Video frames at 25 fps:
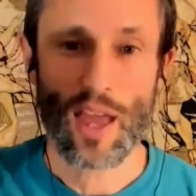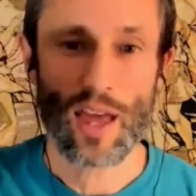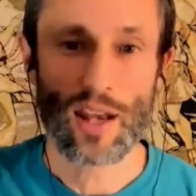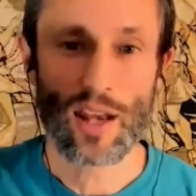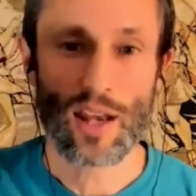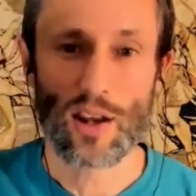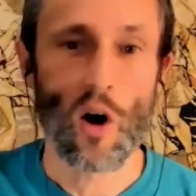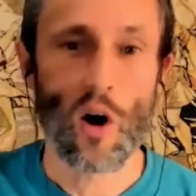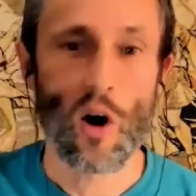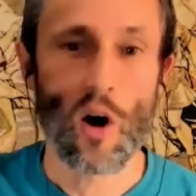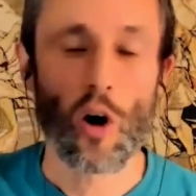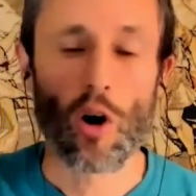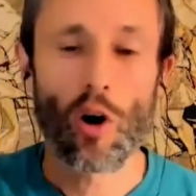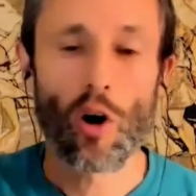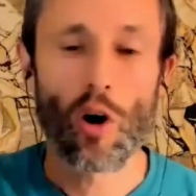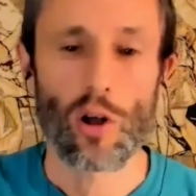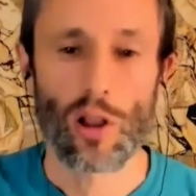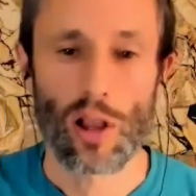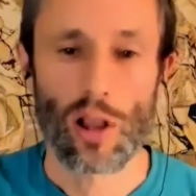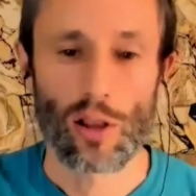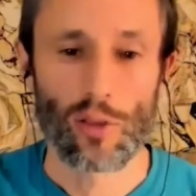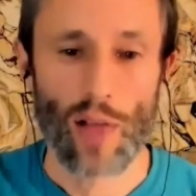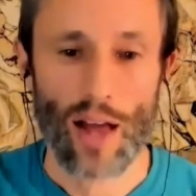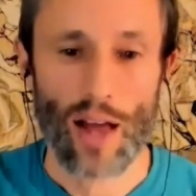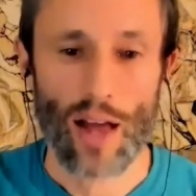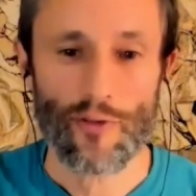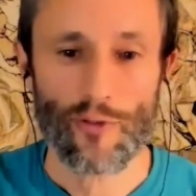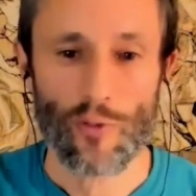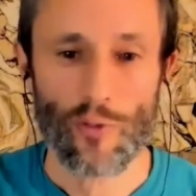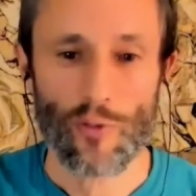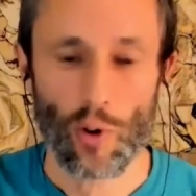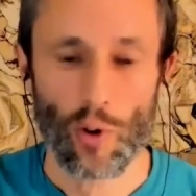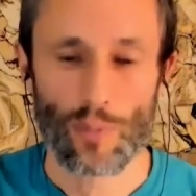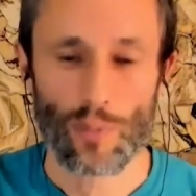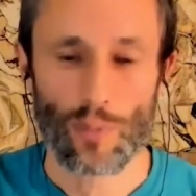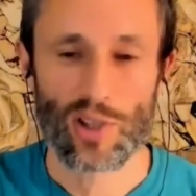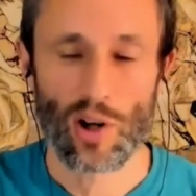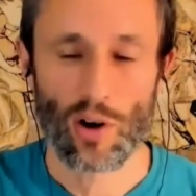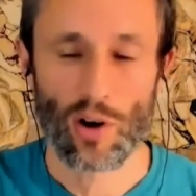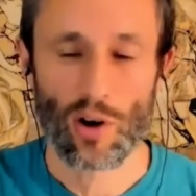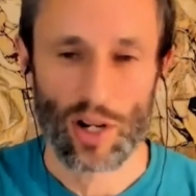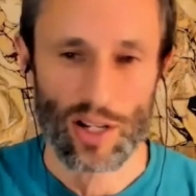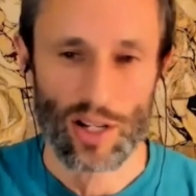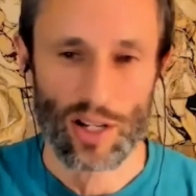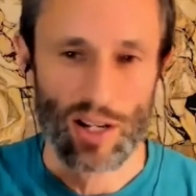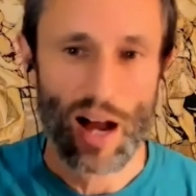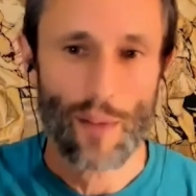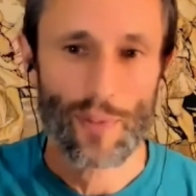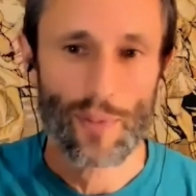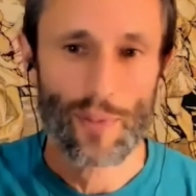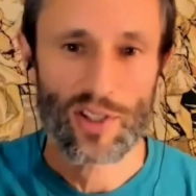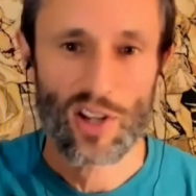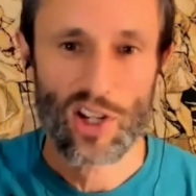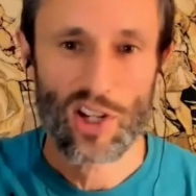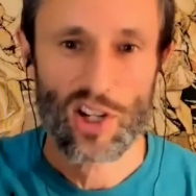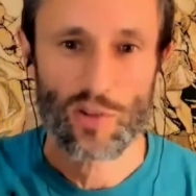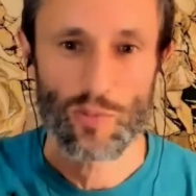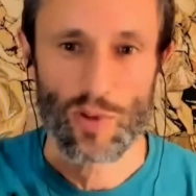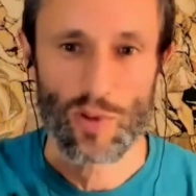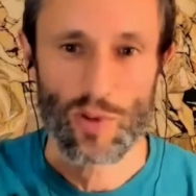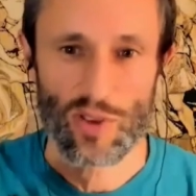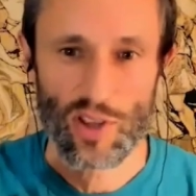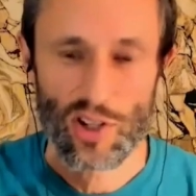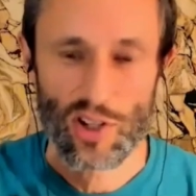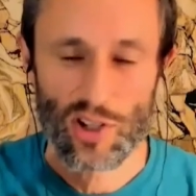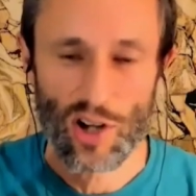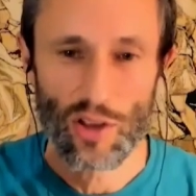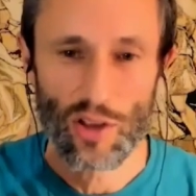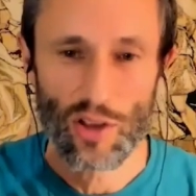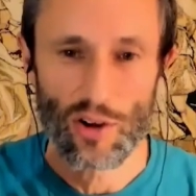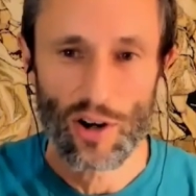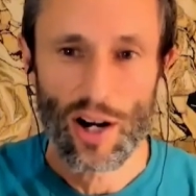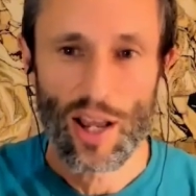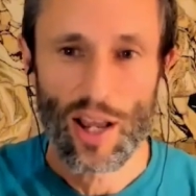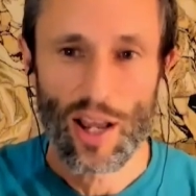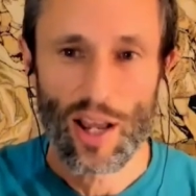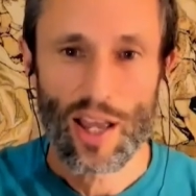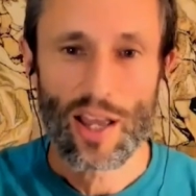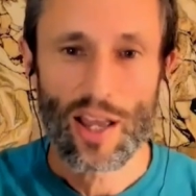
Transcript: and all life forms are in competition with each other.